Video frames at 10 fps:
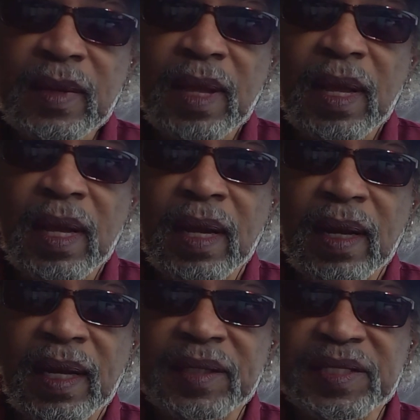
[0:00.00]

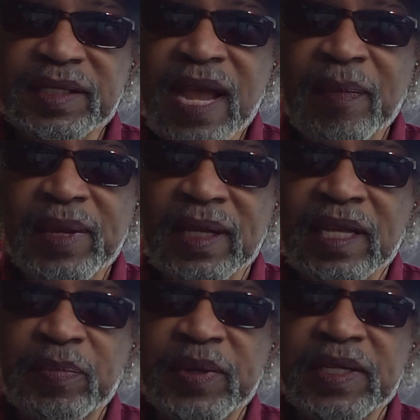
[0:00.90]
and the Stop
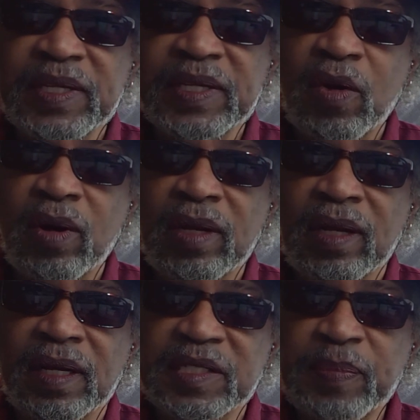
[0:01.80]
LAPD
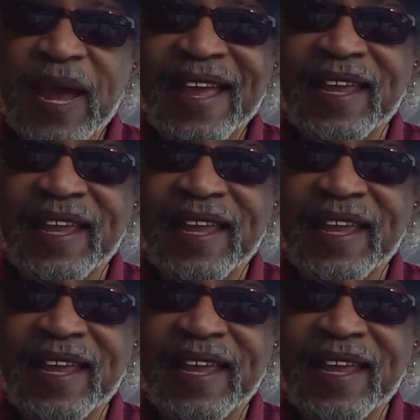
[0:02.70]
Spying